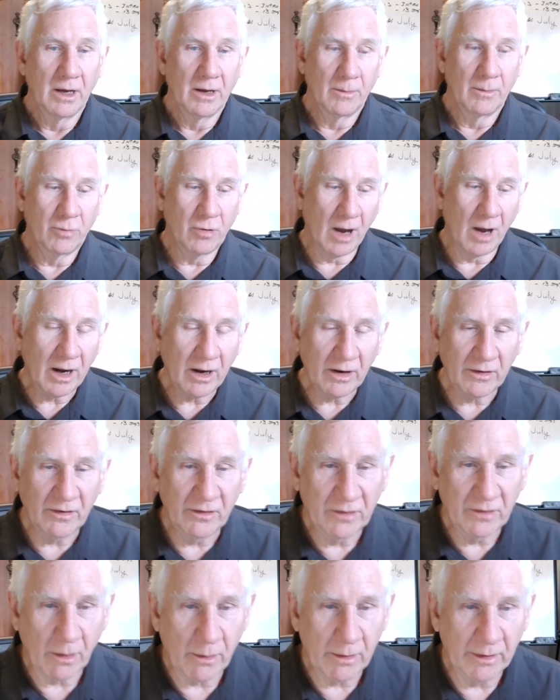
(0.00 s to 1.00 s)
Products
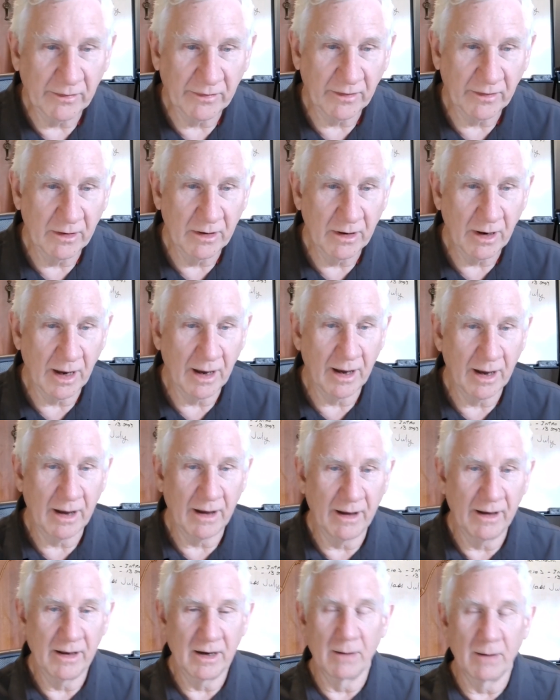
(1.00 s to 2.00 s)
is always
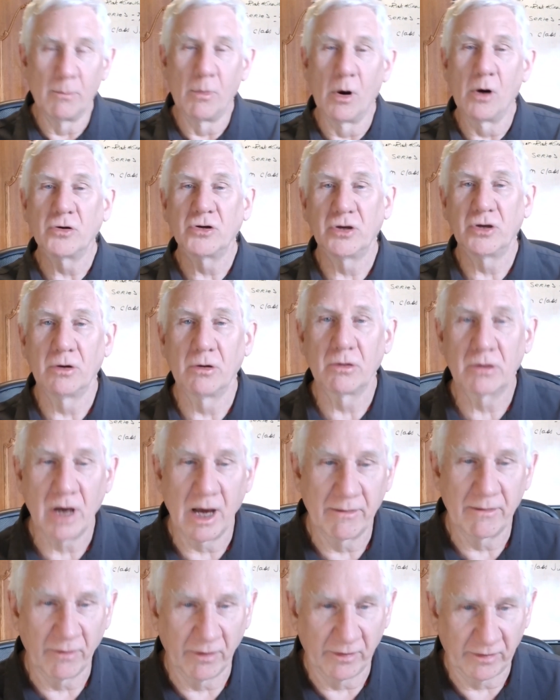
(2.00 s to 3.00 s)
an emotional
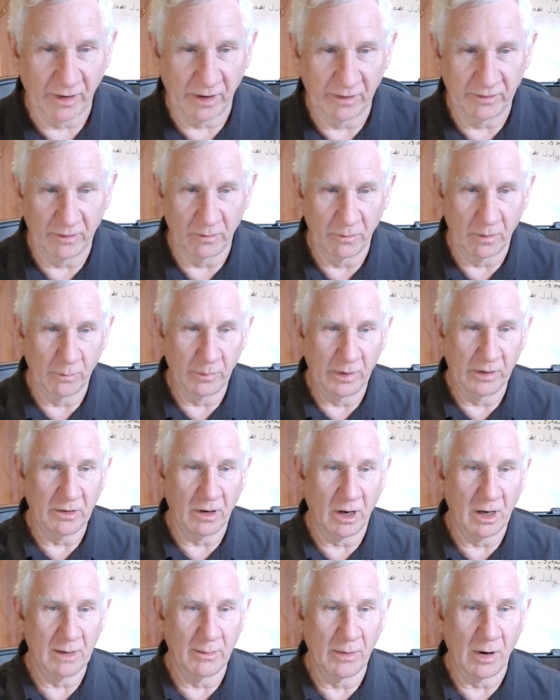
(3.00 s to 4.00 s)
conversation when we
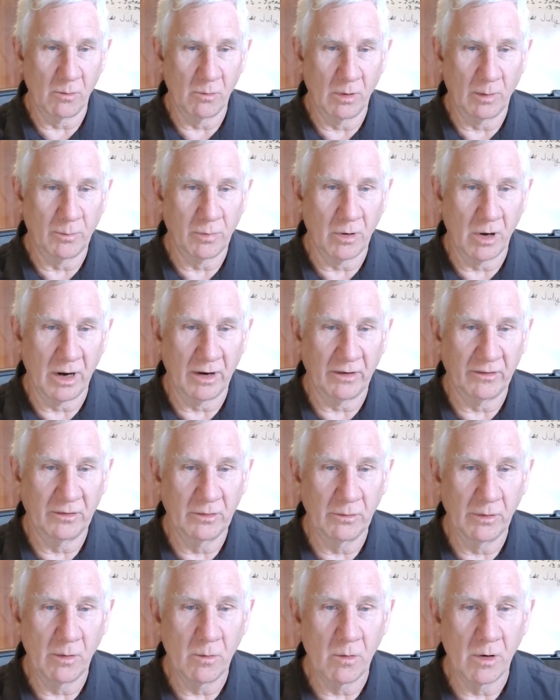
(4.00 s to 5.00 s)
talk about what products
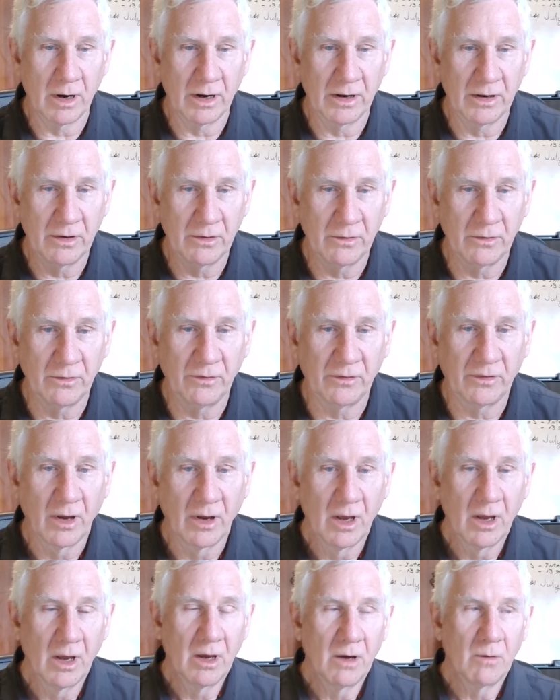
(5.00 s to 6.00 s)
do we want to use,
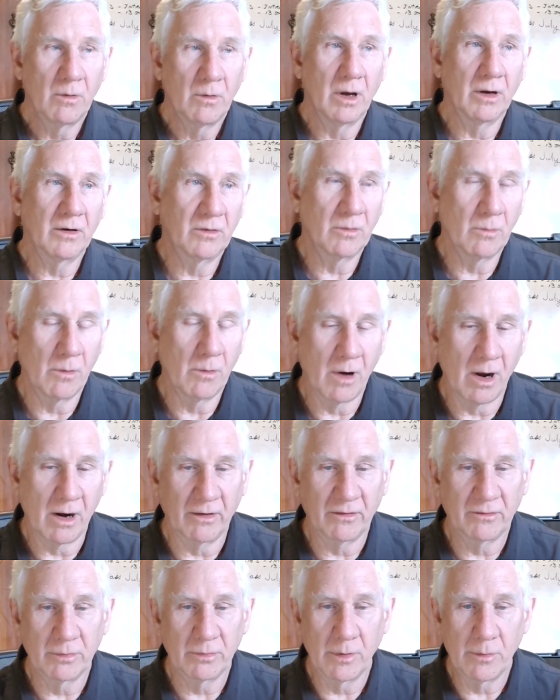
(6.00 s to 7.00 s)
what
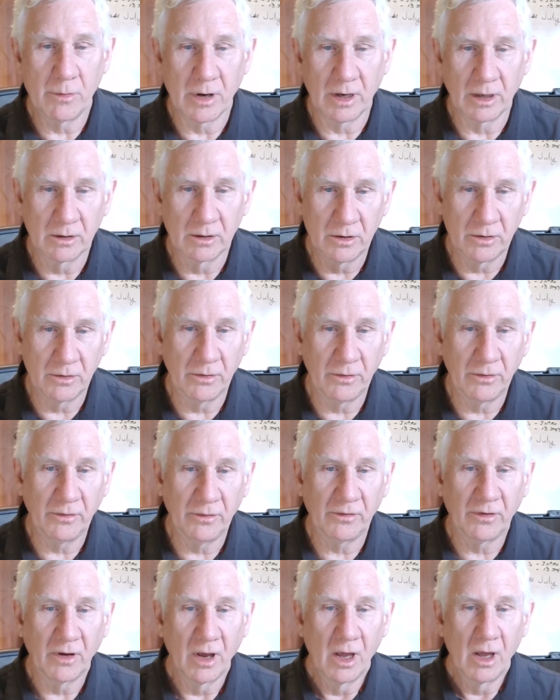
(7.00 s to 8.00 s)
products do we want to
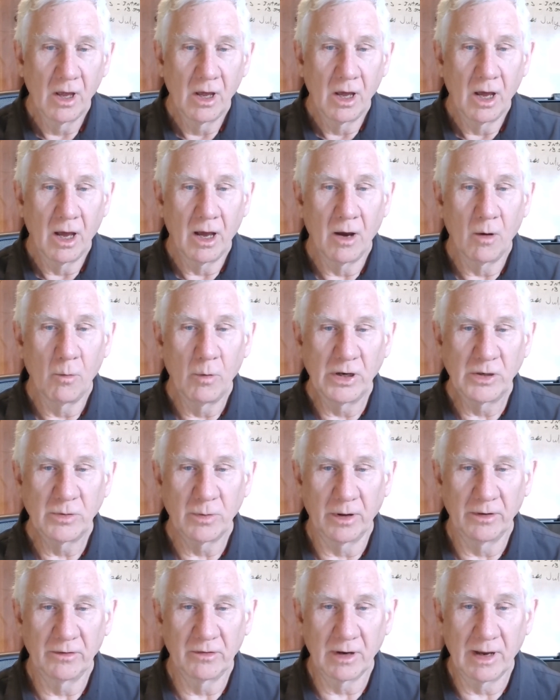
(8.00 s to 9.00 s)
lose, which
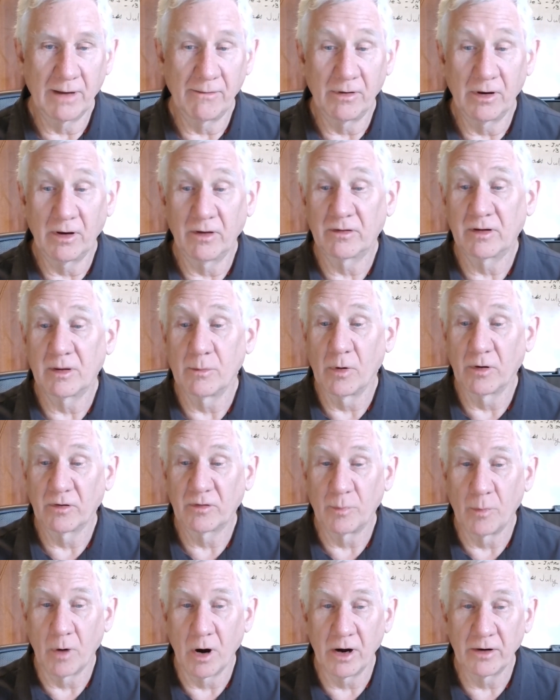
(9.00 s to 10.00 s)
ones are giving us the
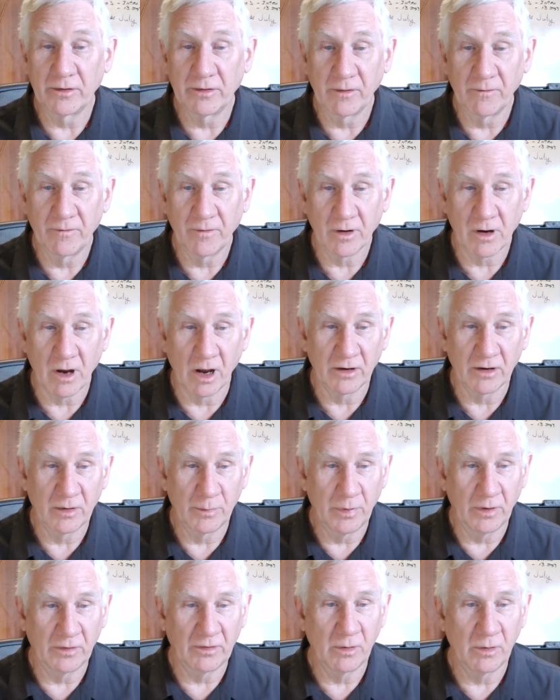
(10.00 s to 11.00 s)
most margin for
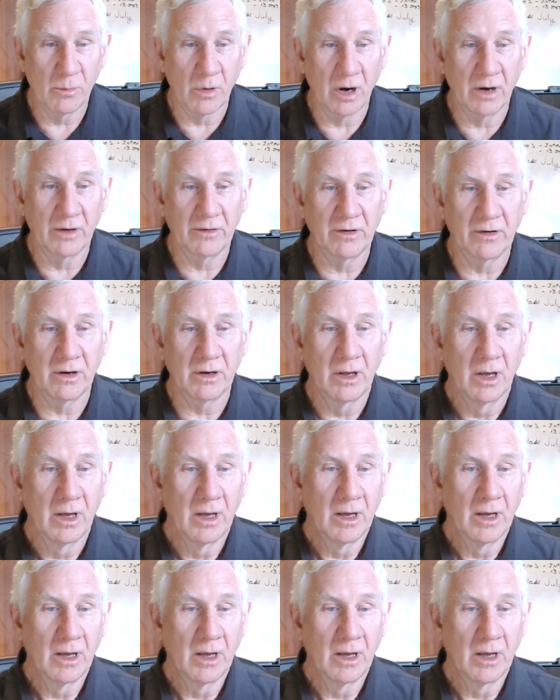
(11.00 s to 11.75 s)
contribution margin.